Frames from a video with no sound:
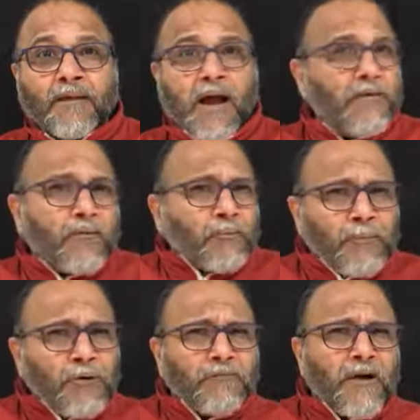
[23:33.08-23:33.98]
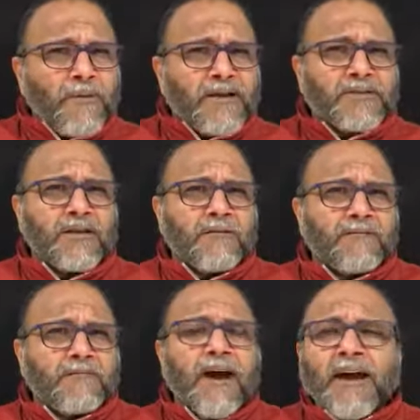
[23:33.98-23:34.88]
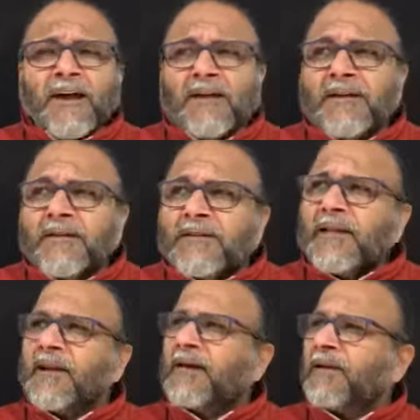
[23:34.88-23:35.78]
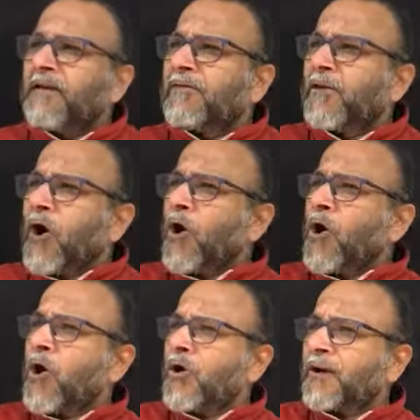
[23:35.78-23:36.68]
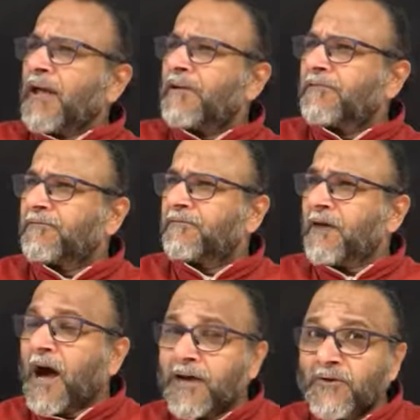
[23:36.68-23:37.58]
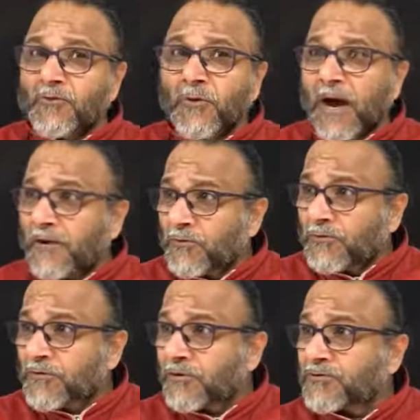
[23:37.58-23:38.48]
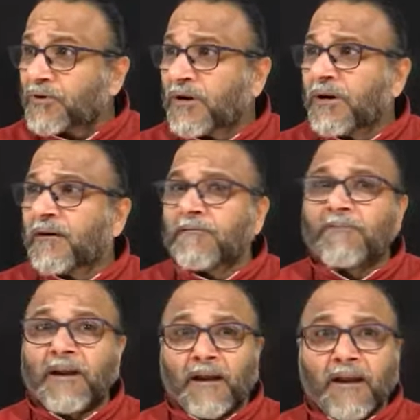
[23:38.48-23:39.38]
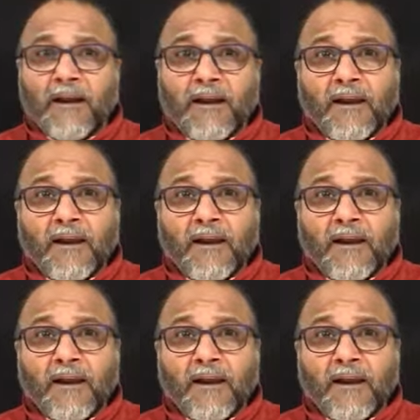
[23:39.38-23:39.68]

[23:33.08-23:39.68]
I have to purify myself. Why? Then I'll have a long life. Ayu. Ayu is also a fal.